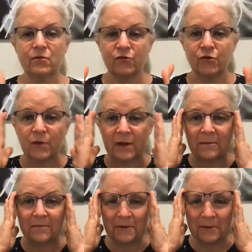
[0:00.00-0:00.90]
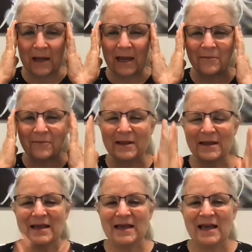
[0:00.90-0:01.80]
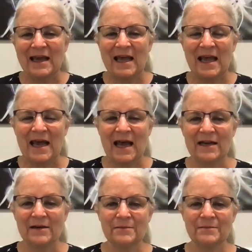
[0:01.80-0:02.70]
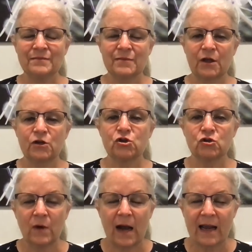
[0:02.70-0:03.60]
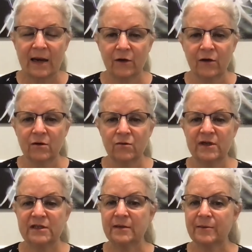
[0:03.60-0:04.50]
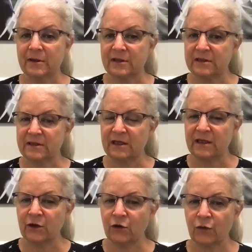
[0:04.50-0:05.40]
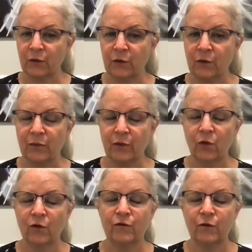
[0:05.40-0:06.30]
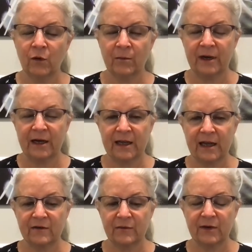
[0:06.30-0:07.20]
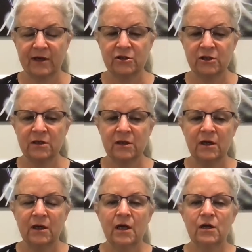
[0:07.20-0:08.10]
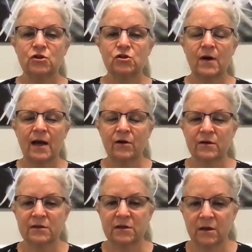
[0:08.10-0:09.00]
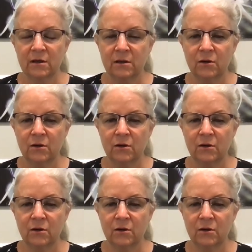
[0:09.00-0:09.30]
truly, okay? And stridor, we typically see in croup or foreign body aspiration. Stridor is a